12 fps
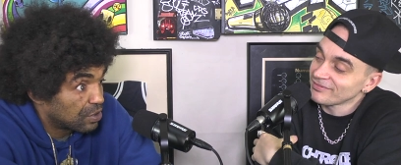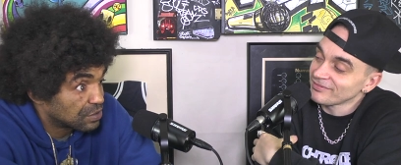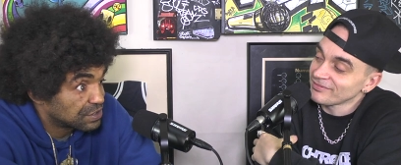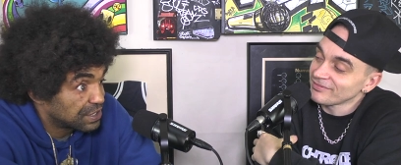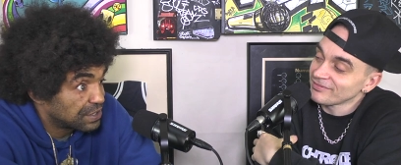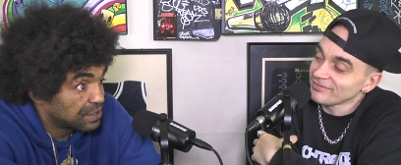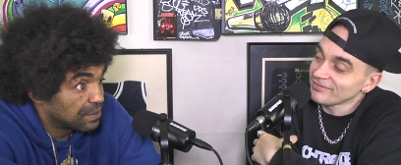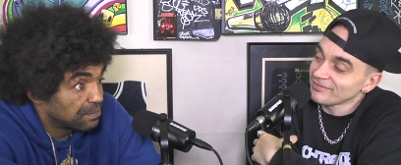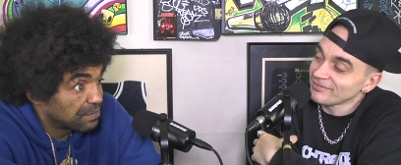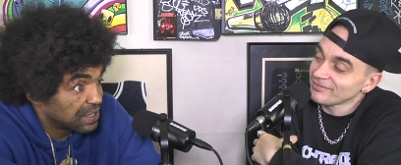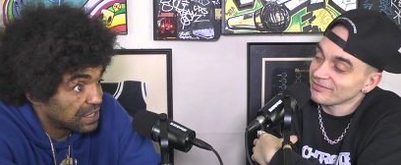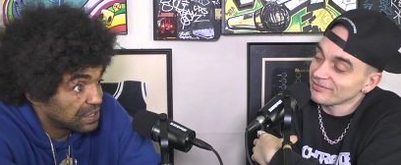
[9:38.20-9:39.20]
Speaker 1: boxing,
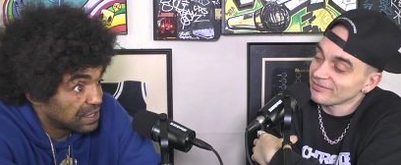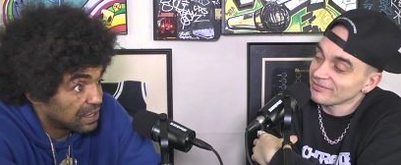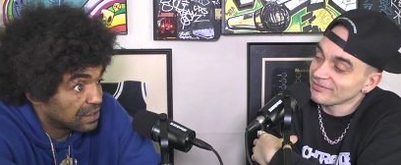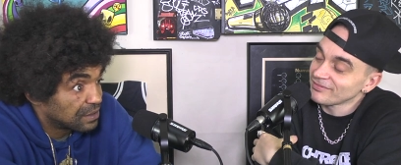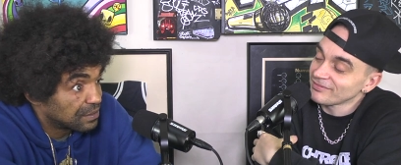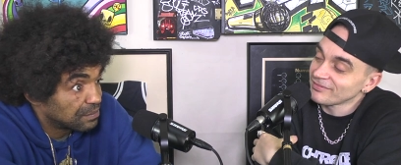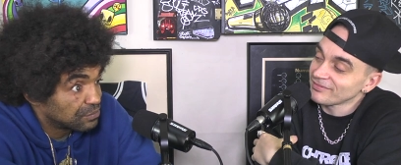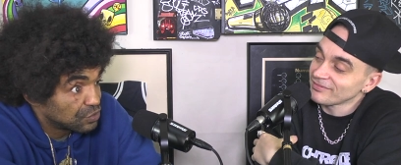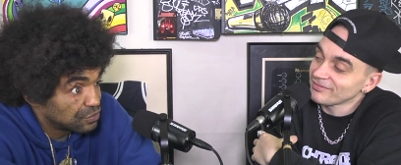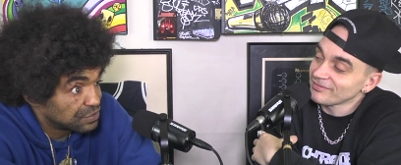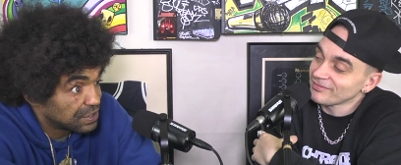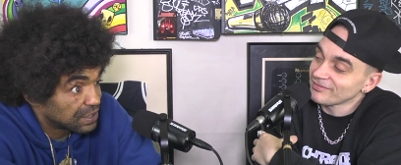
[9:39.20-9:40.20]
media,
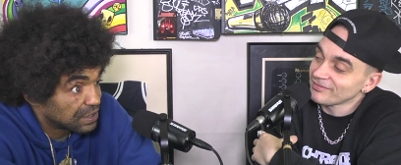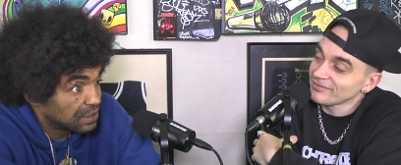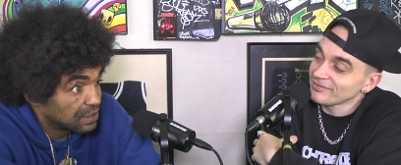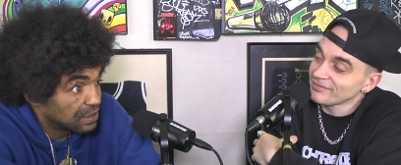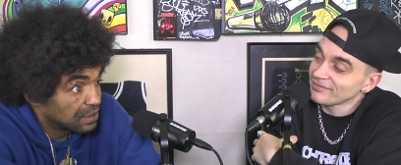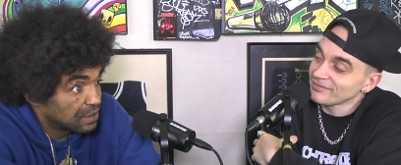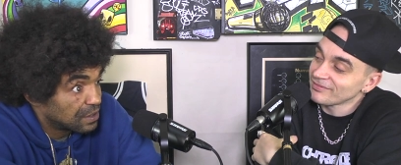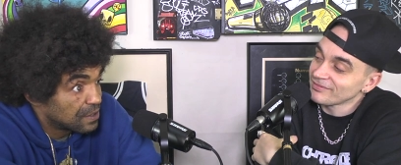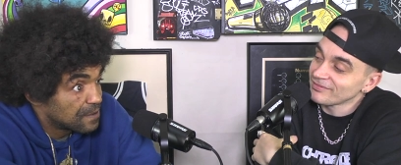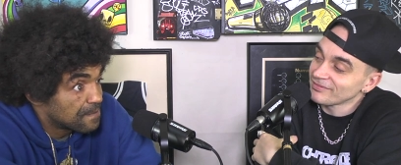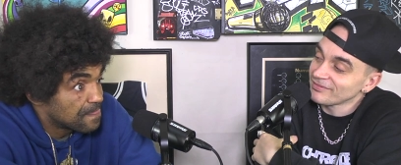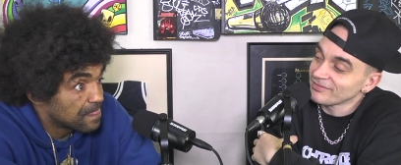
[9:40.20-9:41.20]
music
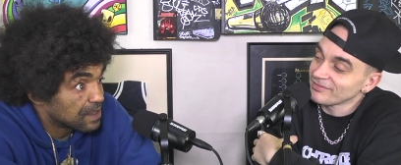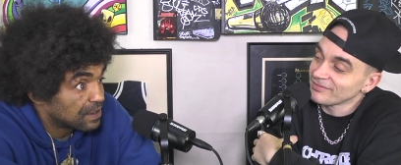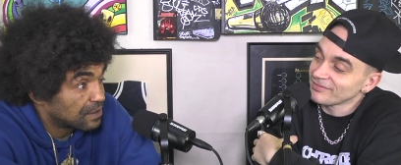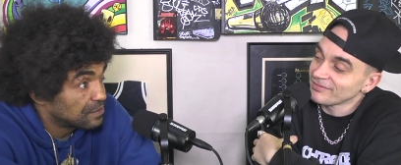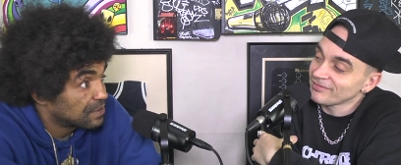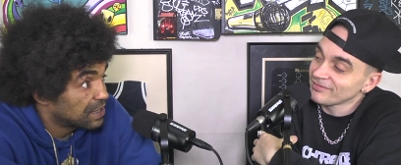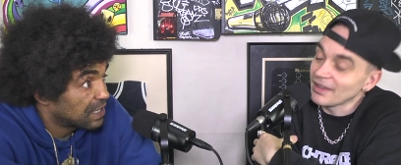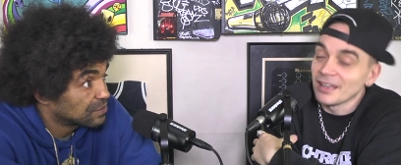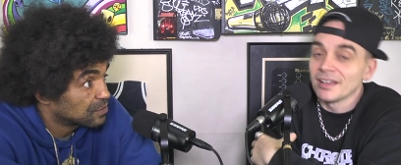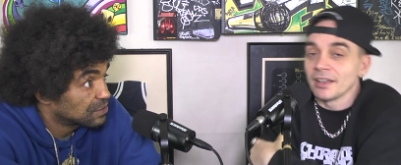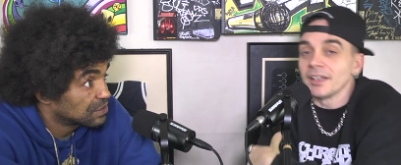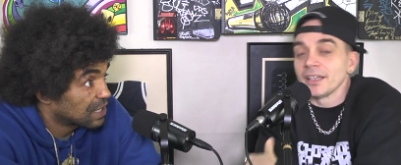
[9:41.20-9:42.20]
you know, and
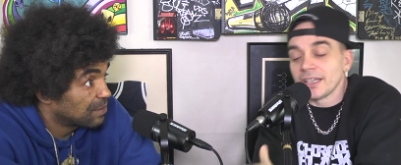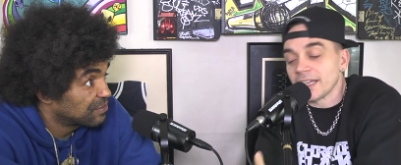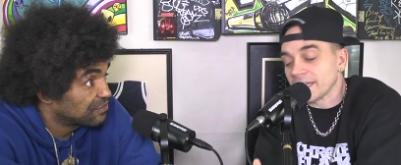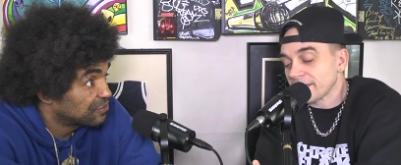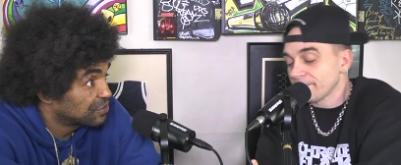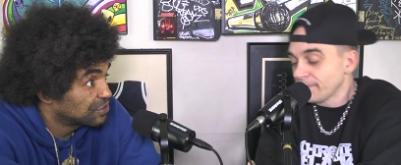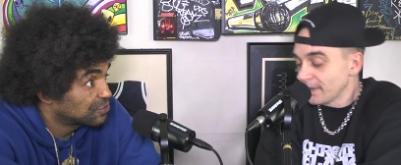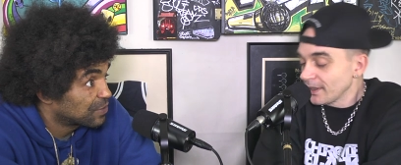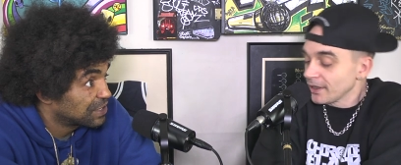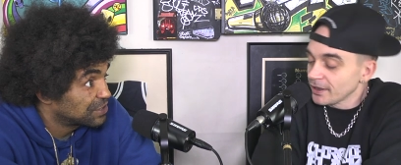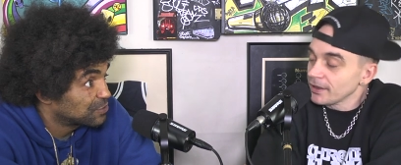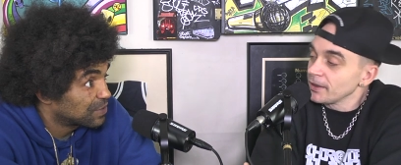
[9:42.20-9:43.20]
that's what's coming yeah. for the
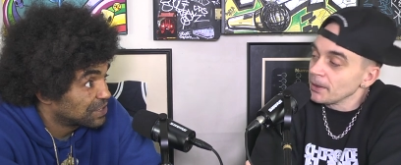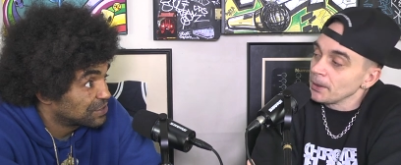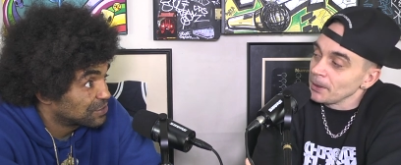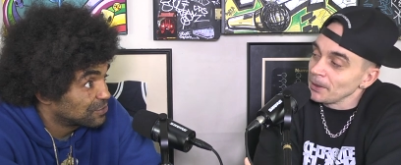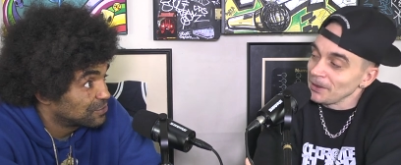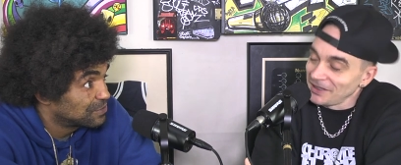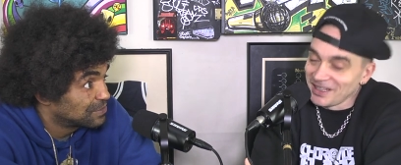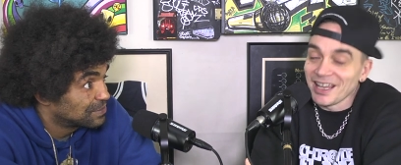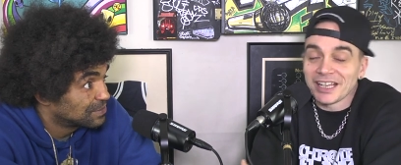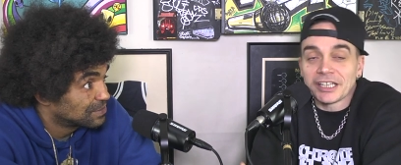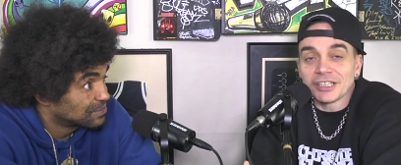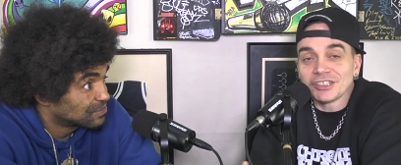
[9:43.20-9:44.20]
2022.
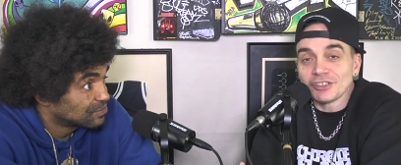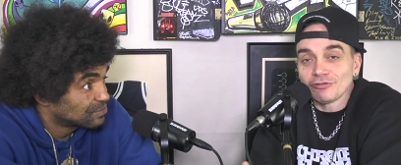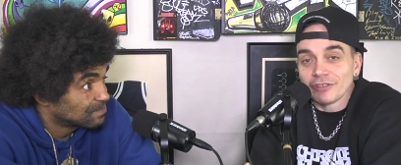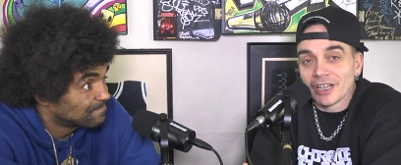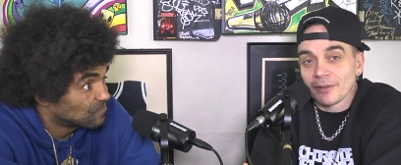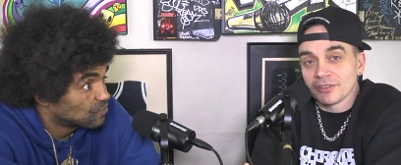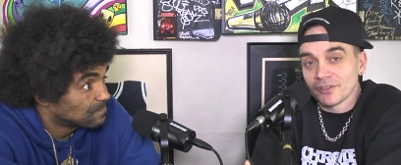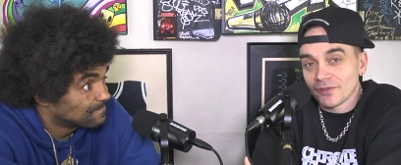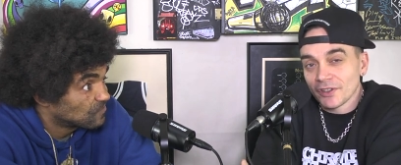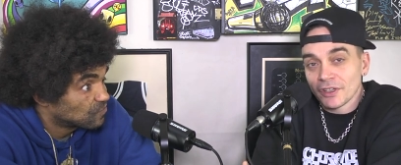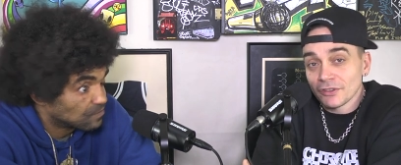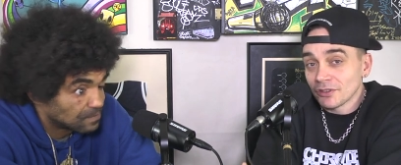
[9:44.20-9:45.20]
Speaker 2: Yeah, can I just re up? Because
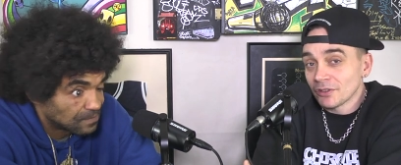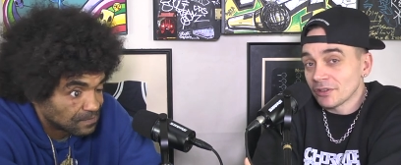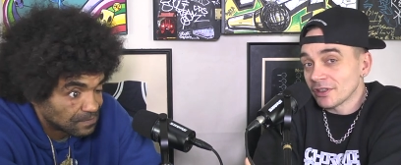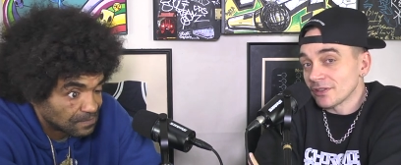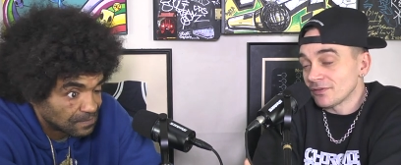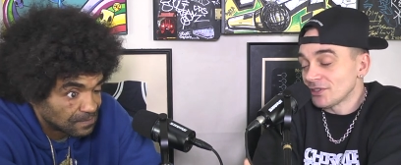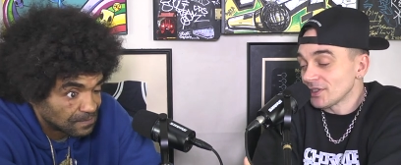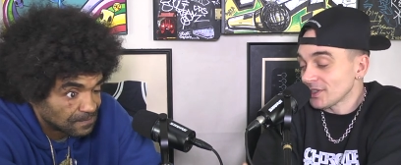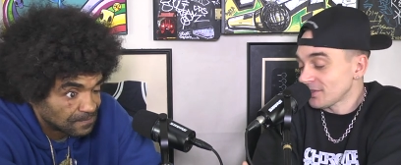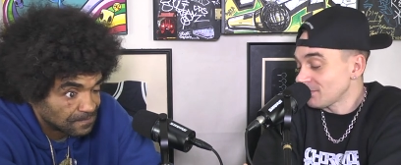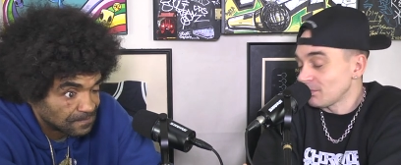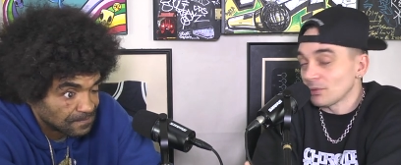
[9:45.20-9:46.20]
for those of you that have
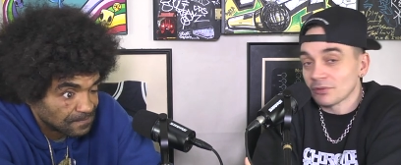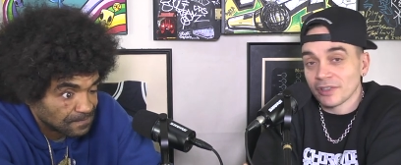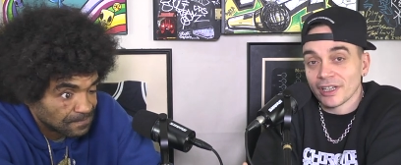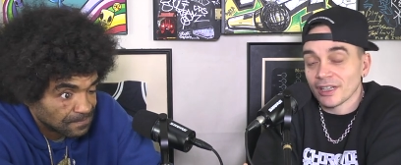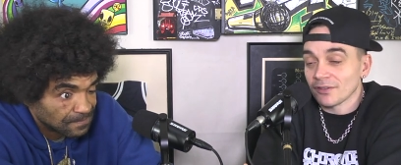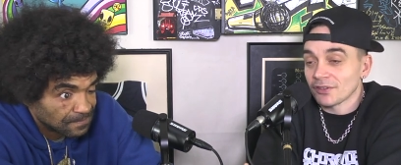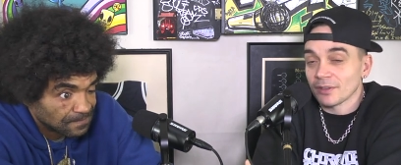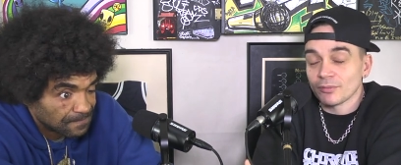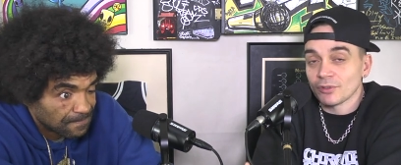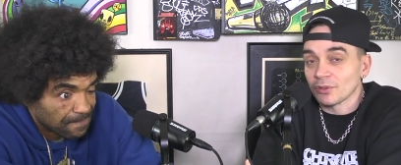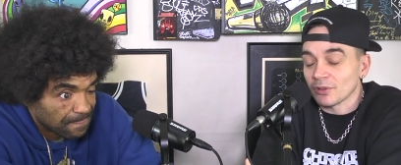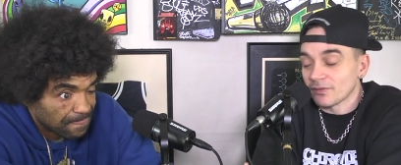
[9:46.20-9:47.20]
just walked out of some
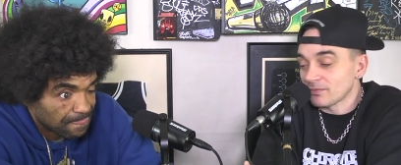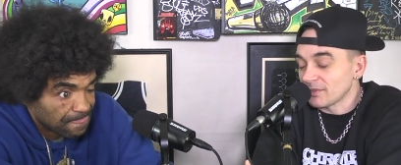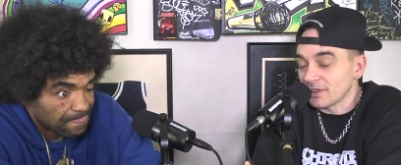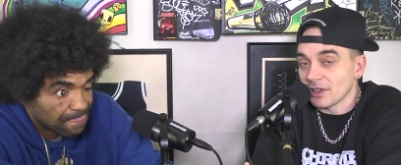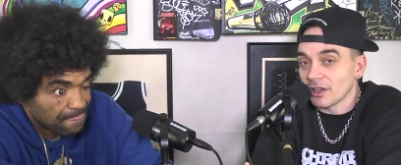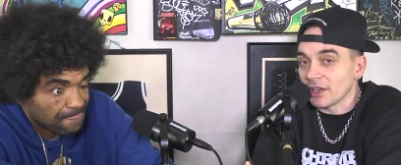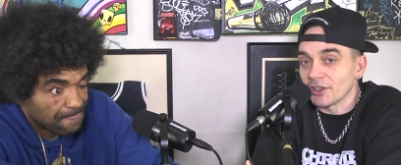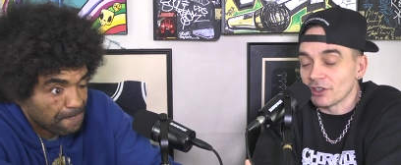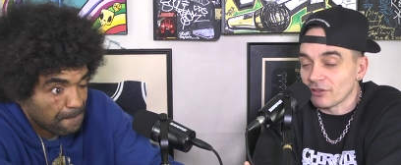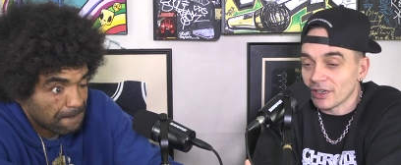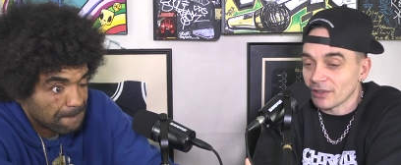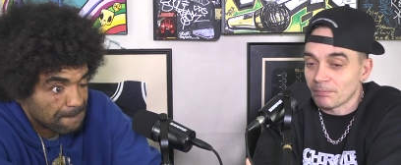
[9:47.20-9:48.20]
sort of
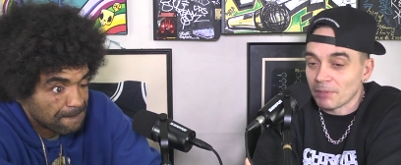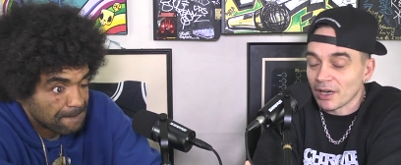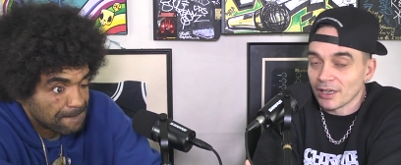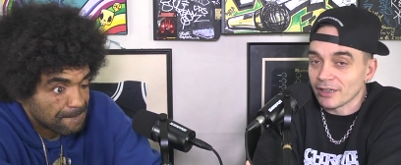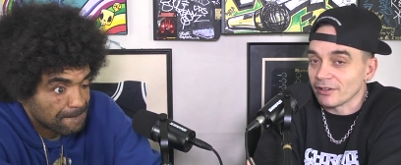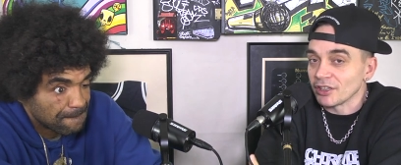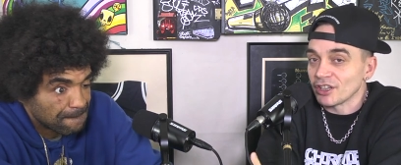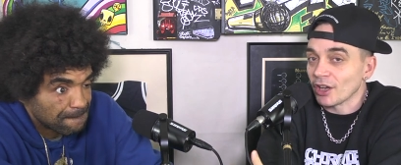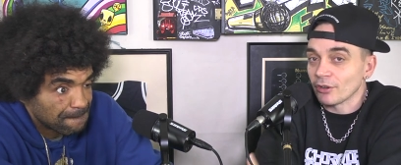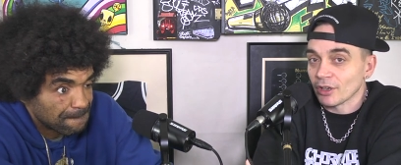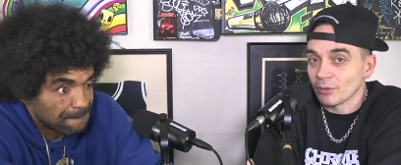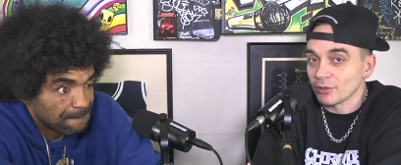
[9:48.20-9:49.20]
underground bunker and
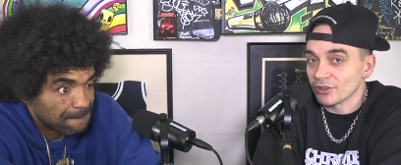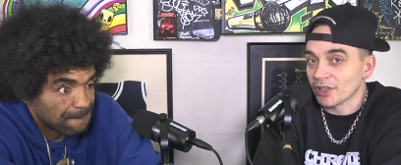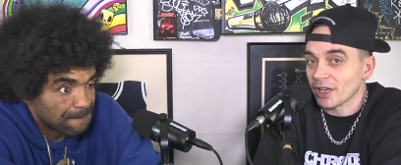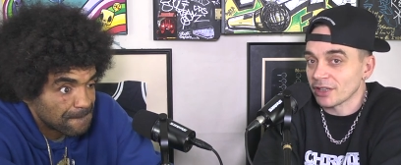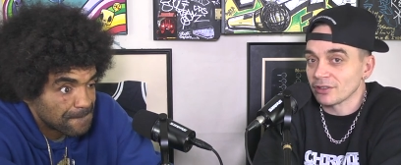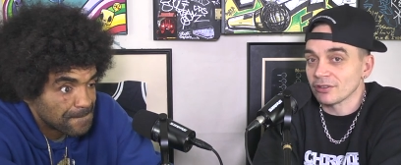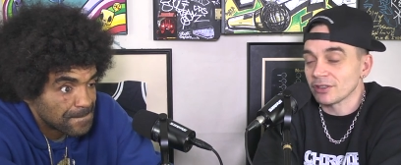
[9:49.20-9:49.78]
don't know what's going